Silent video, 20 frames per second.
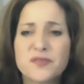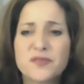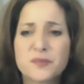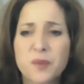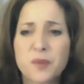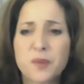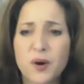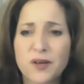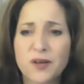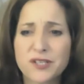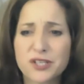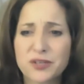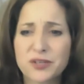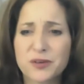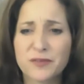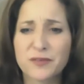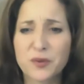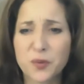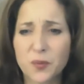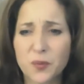more too
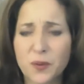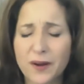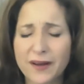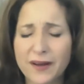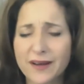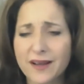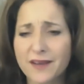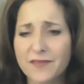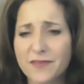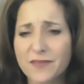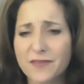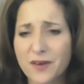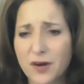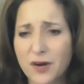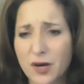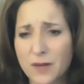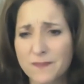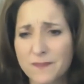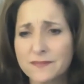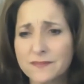if you were working on a
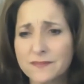farm.